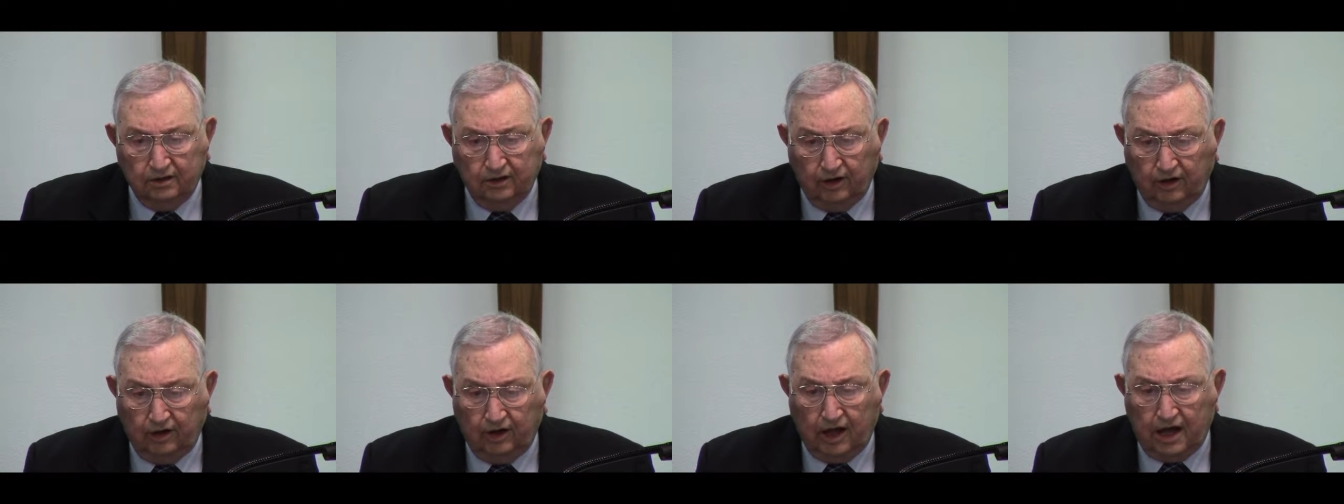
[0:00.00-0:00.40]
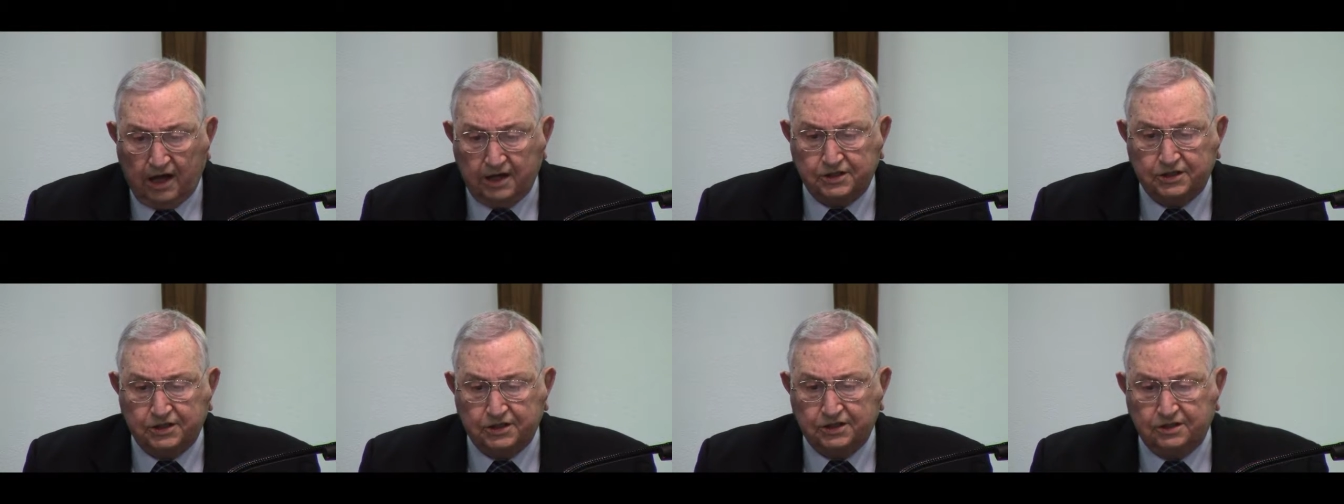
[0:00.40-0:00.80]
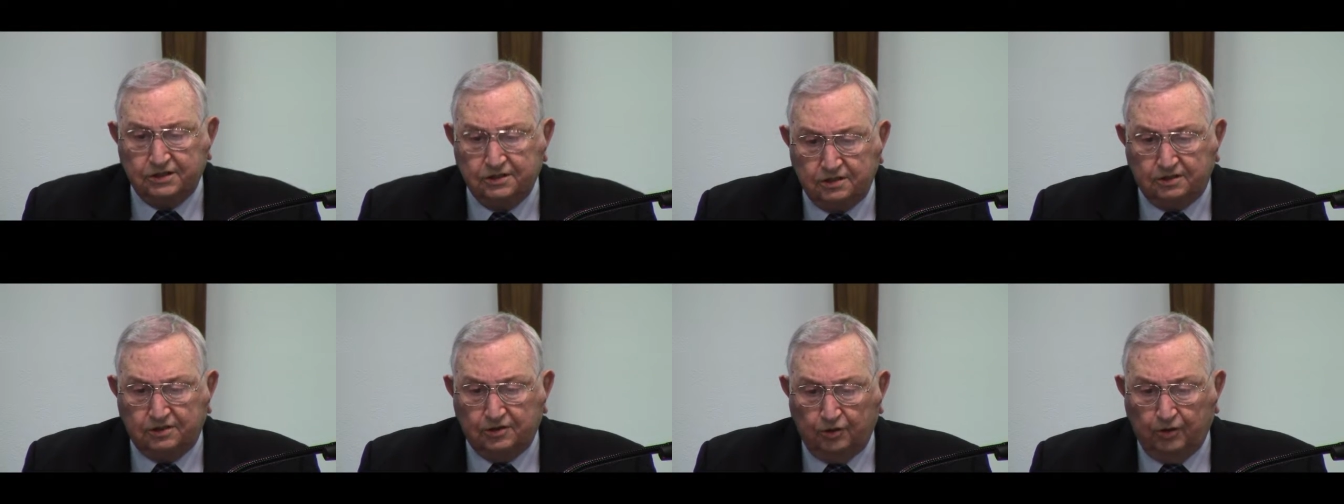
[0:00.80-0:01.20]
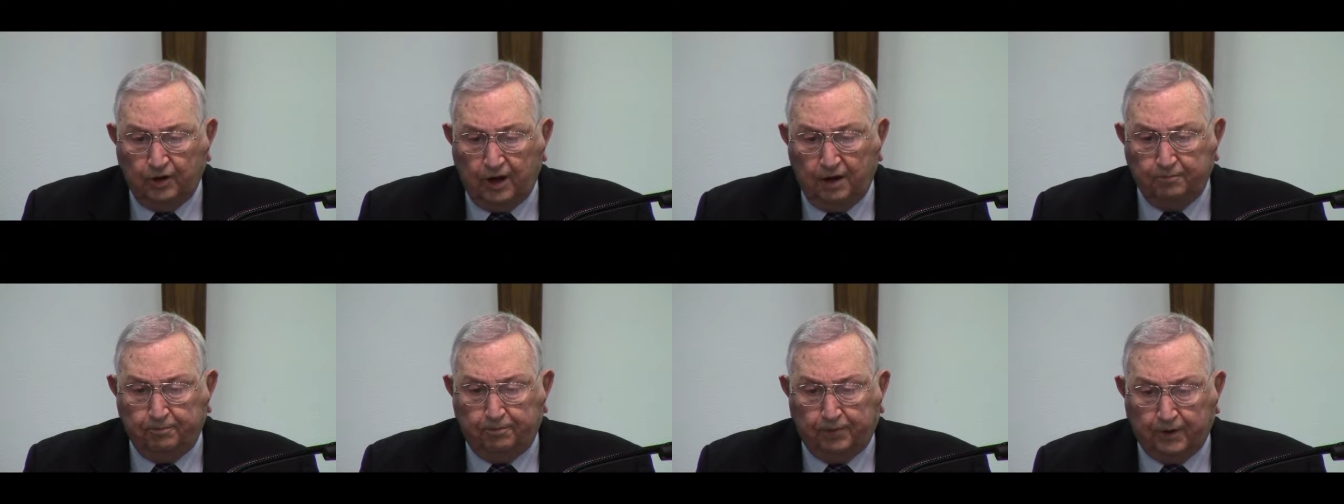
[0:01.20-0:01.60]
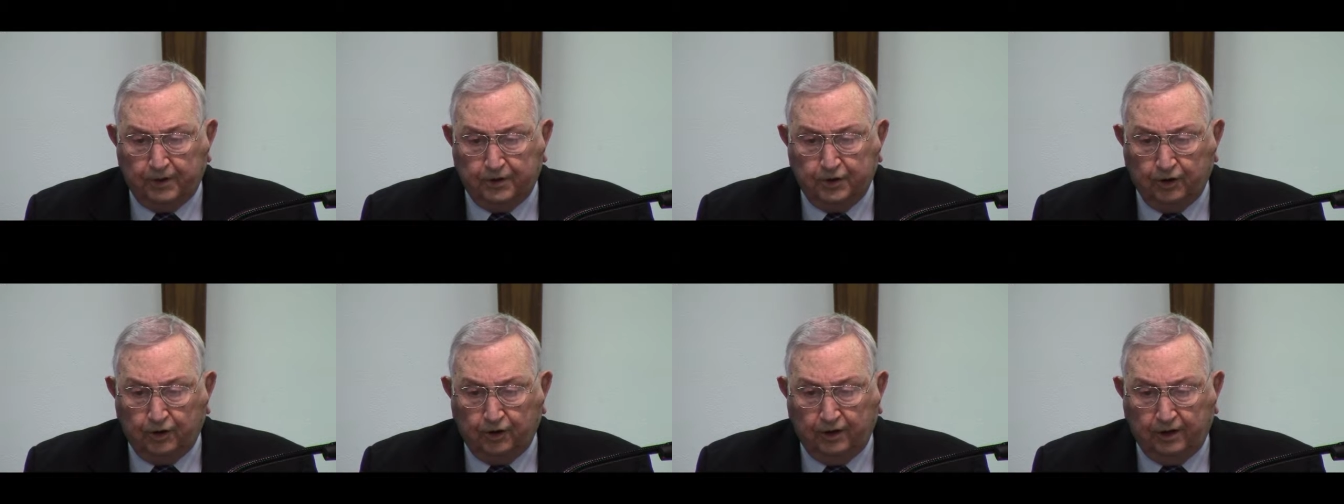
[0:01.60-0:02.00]
to lust, to
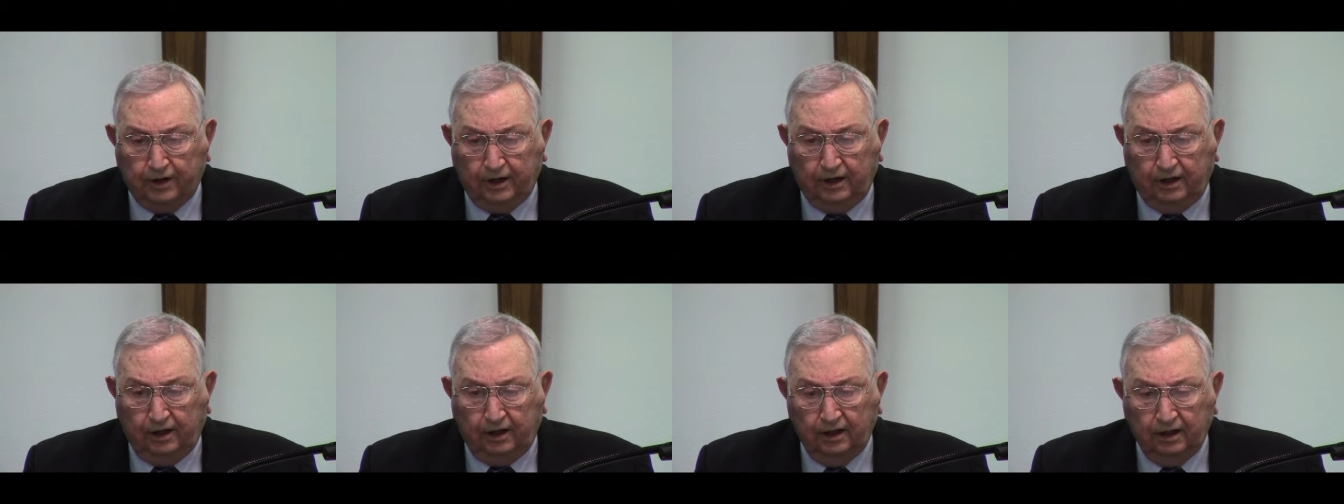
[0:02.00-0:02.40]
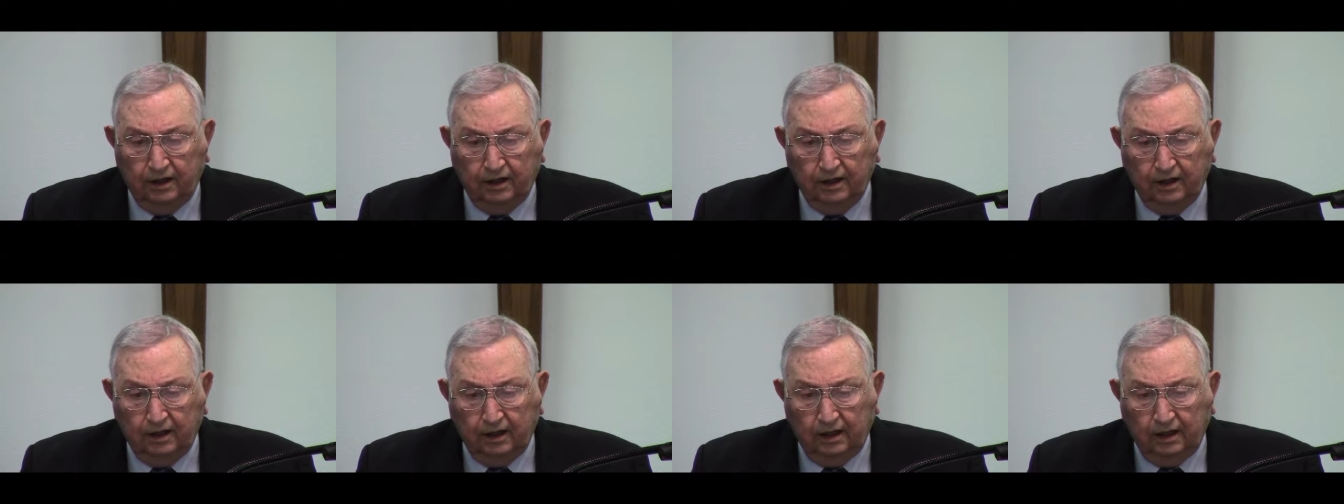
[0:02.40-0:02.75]
impurity,